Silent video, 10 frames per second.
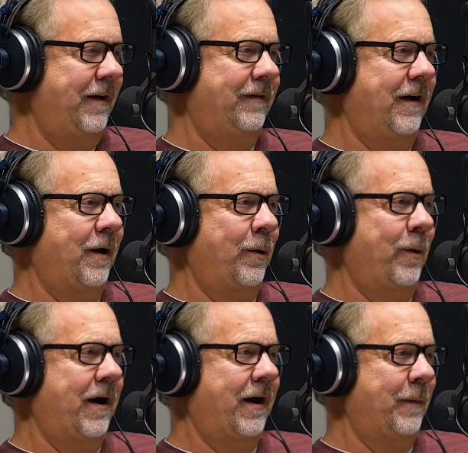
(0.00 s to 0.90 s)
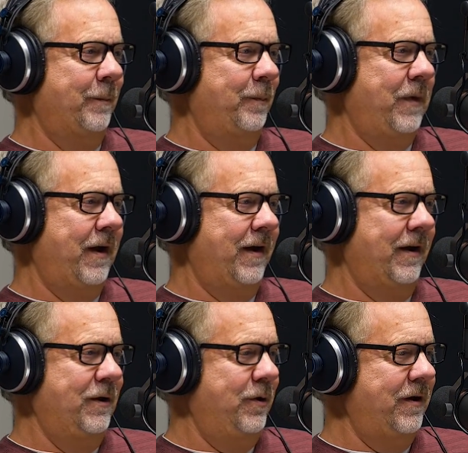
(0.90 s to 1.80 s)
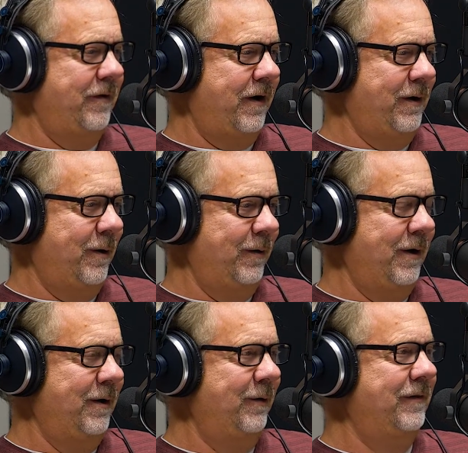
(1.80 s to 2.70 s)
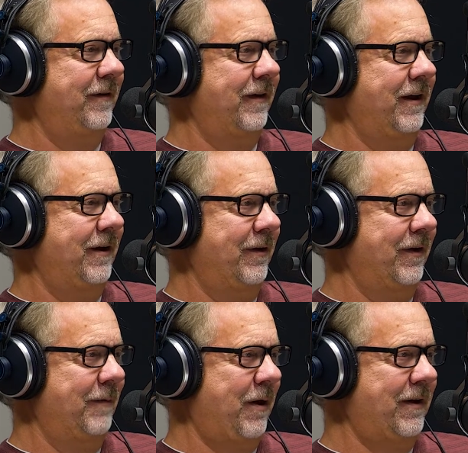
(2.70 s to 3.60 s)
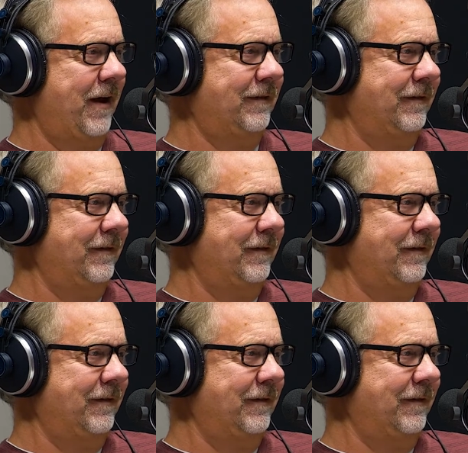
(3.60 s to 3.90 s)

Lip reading: So you can draw your own conclusions at the end of the broadcast.